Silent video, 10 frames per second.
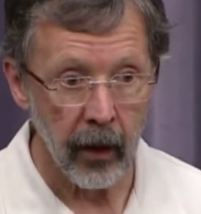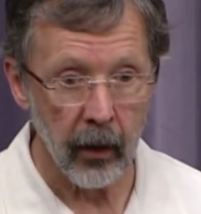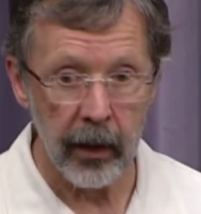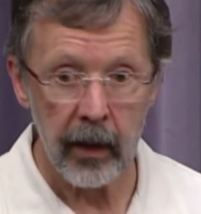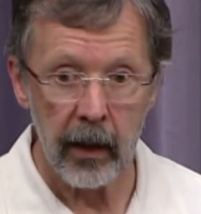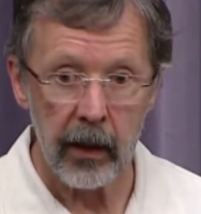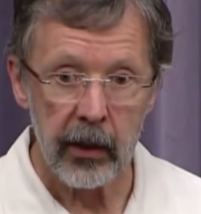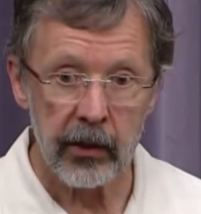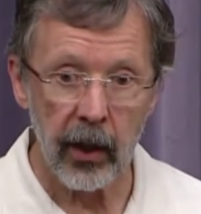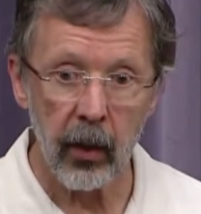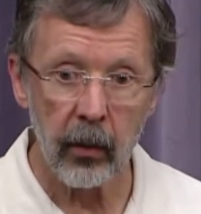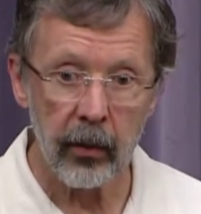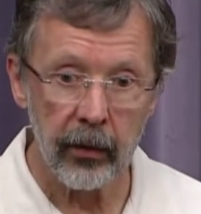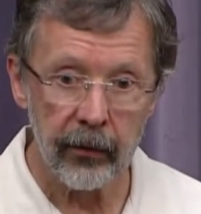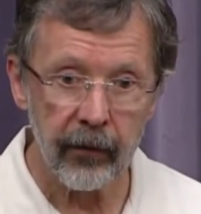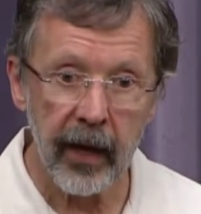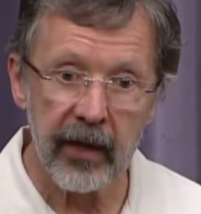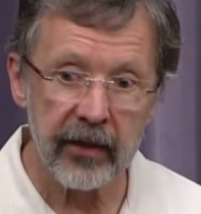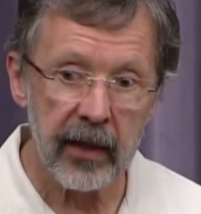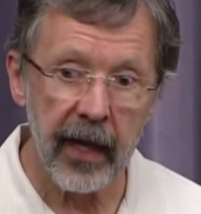All right, so the
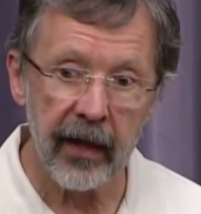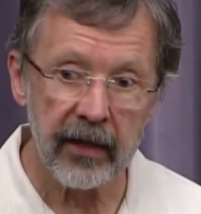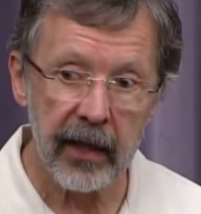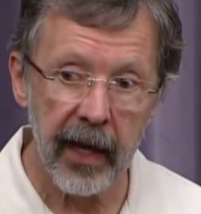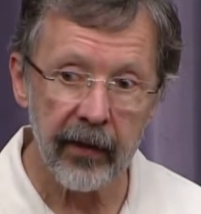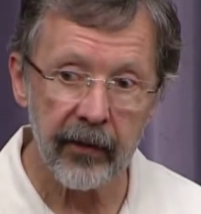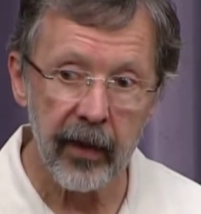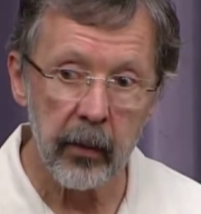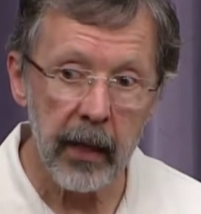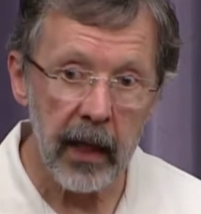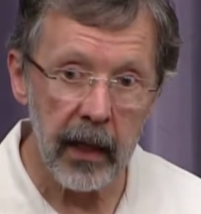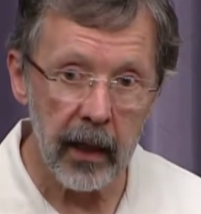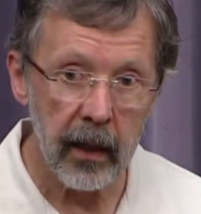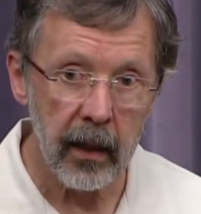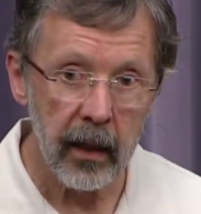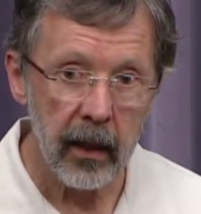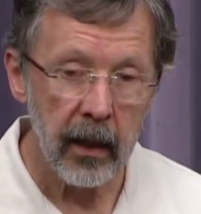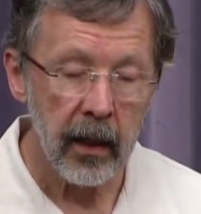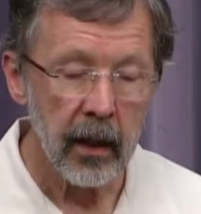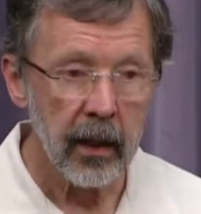phrase didn't actually have any meaning.
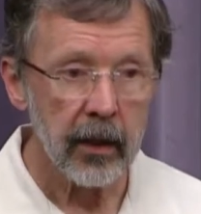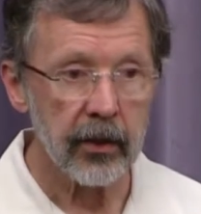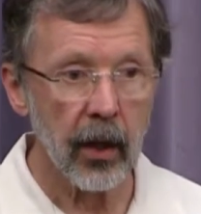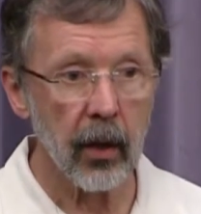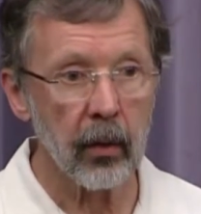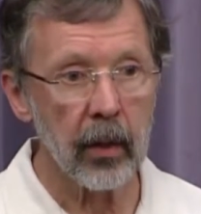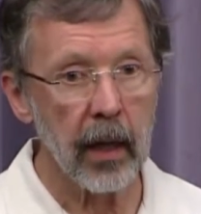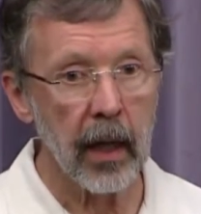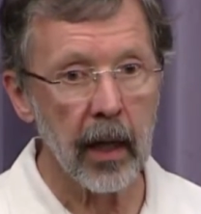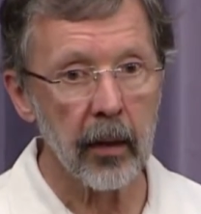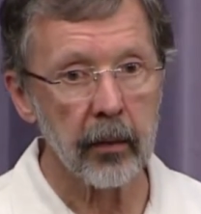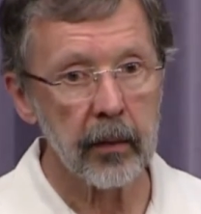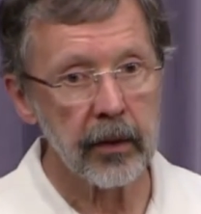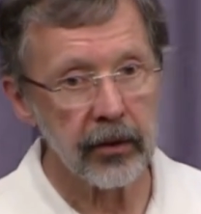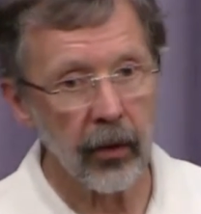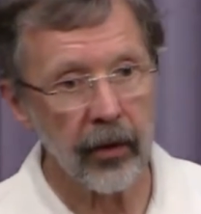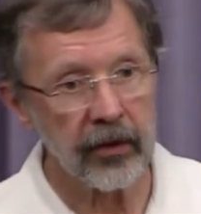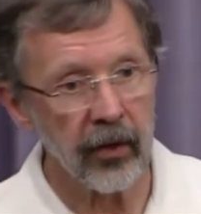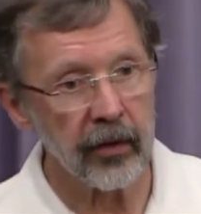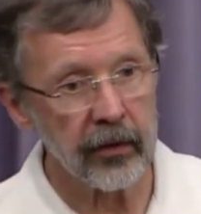So, um, so,
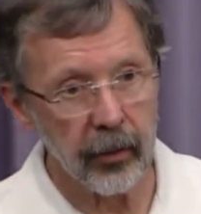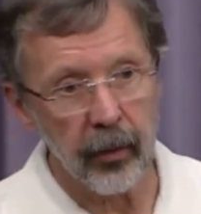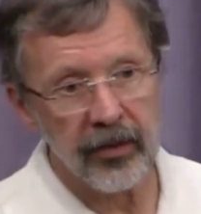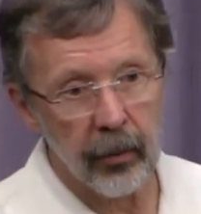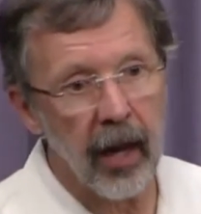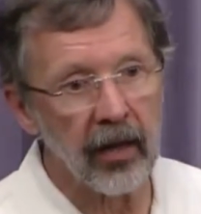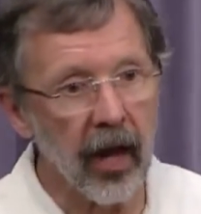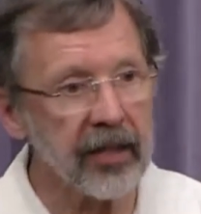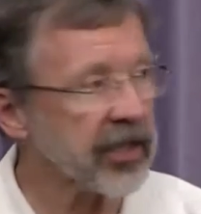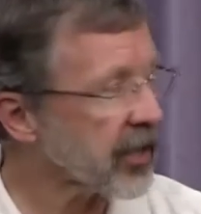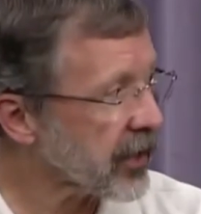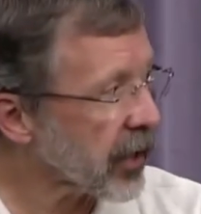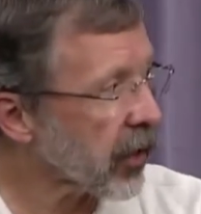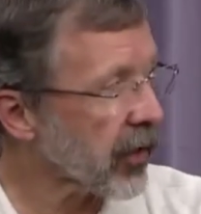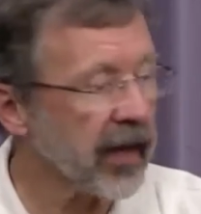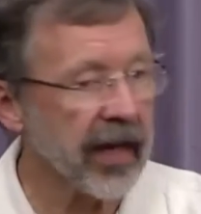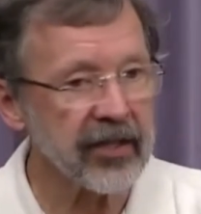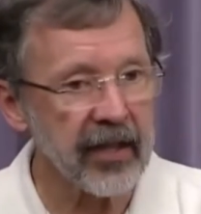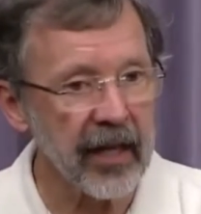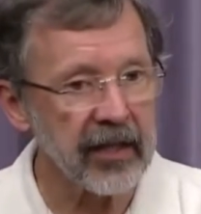so, so, so my logic is going to go to the next
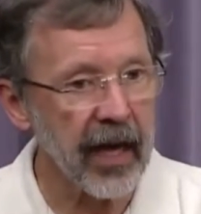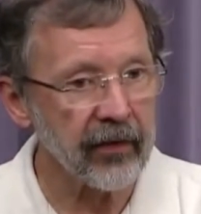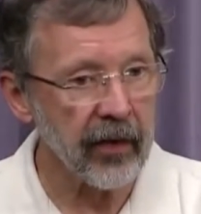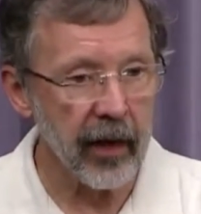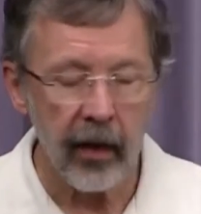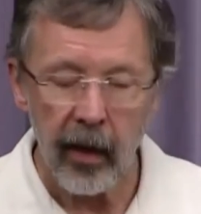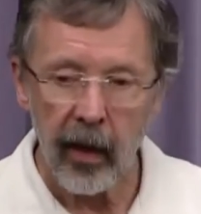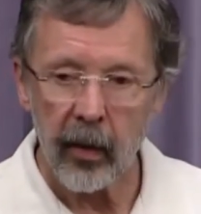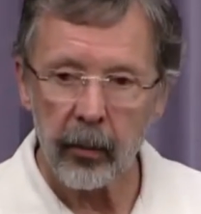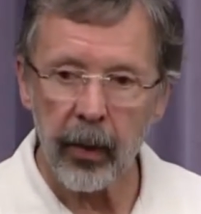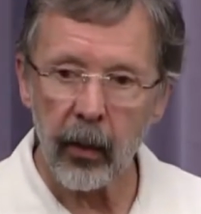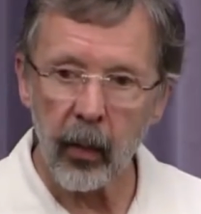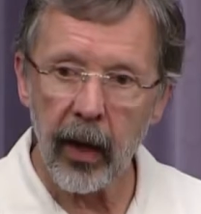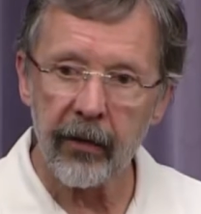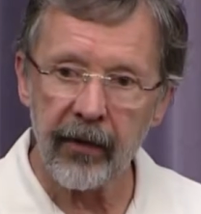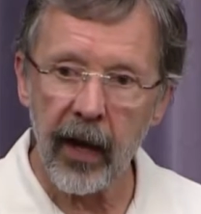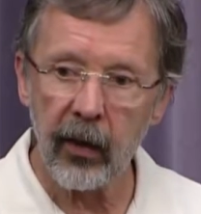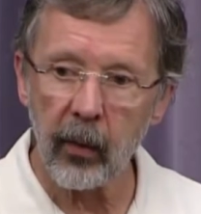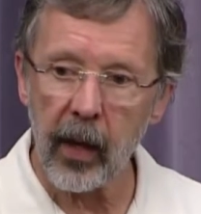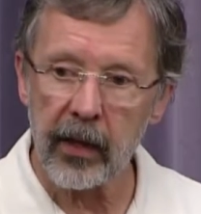stage after that. But what I
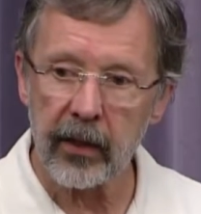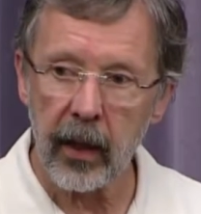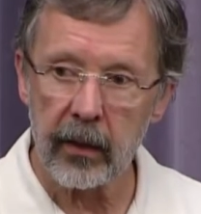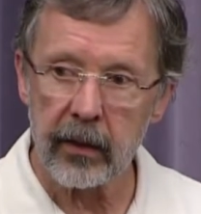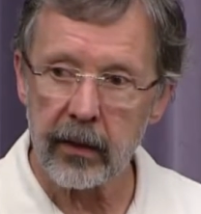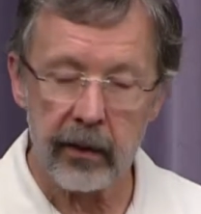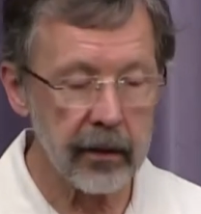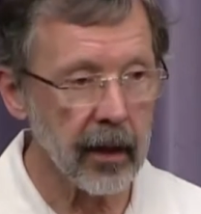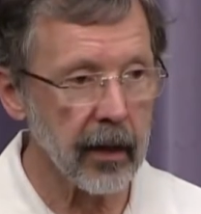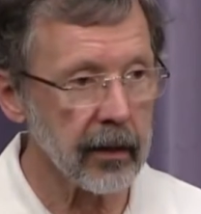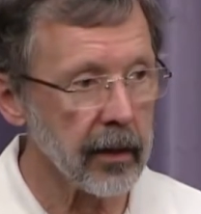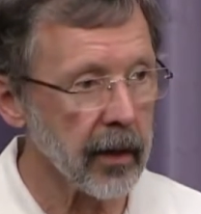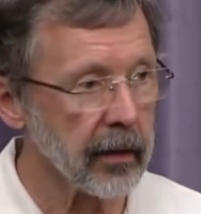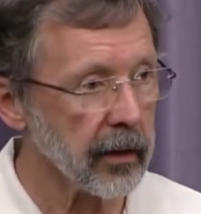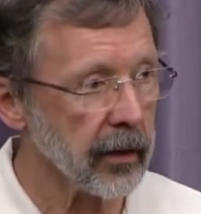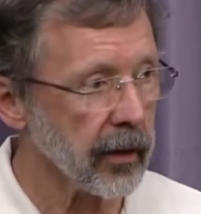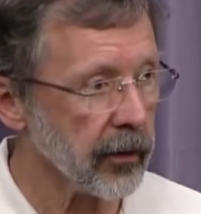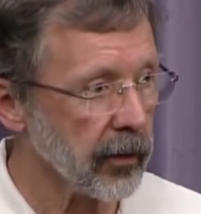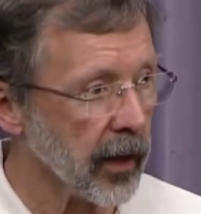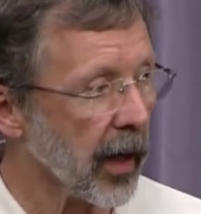found was, on On, on, the,
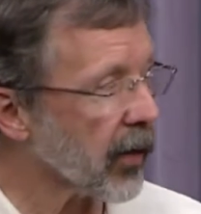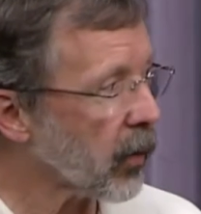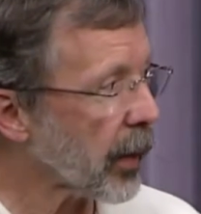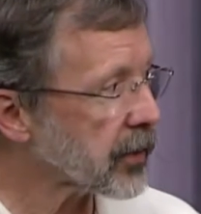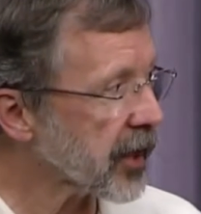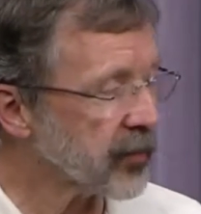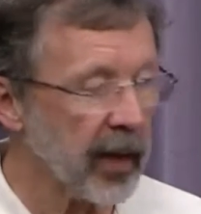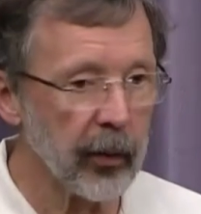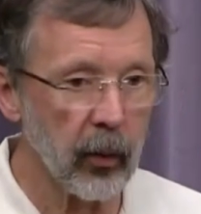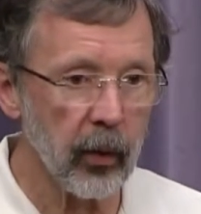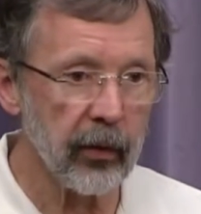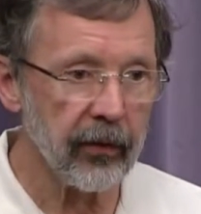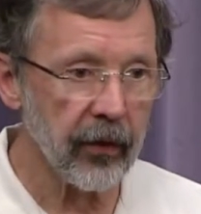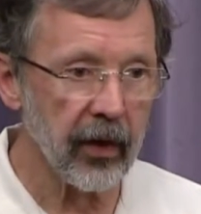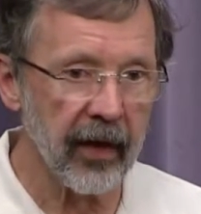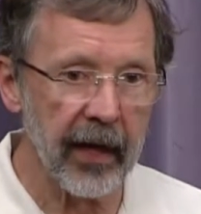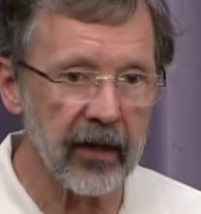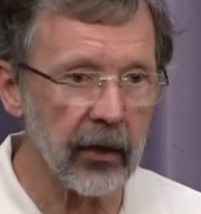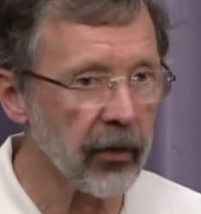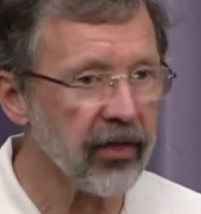on a lot of the websites, people would refer to that
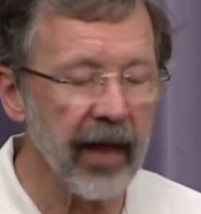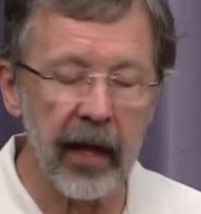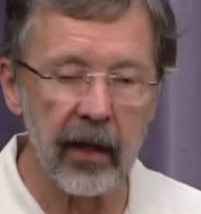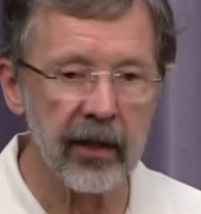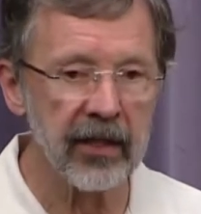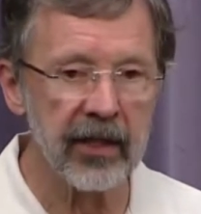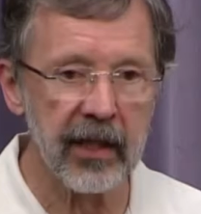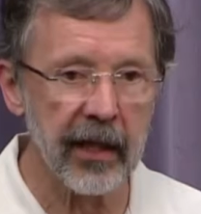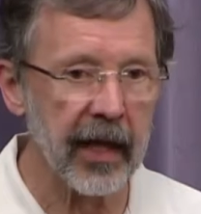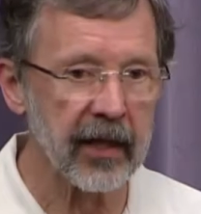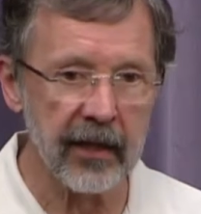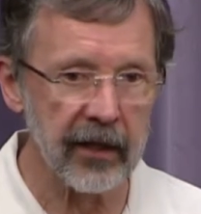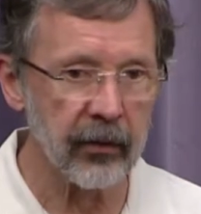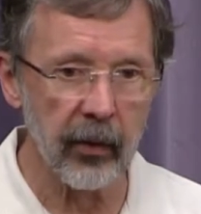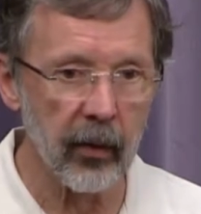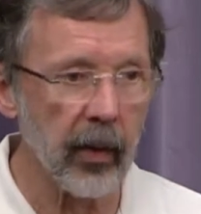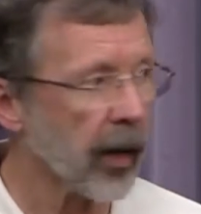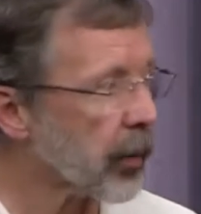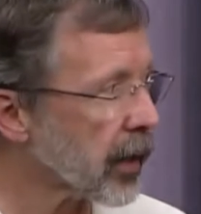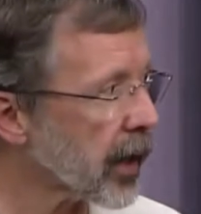as, oh, thank goodness he said that, because that's really what
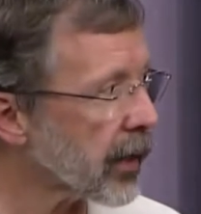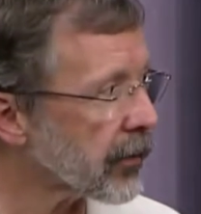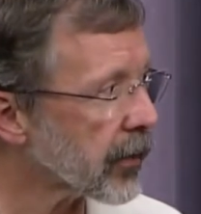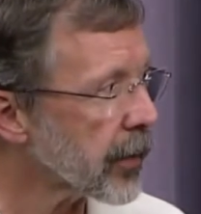I believe.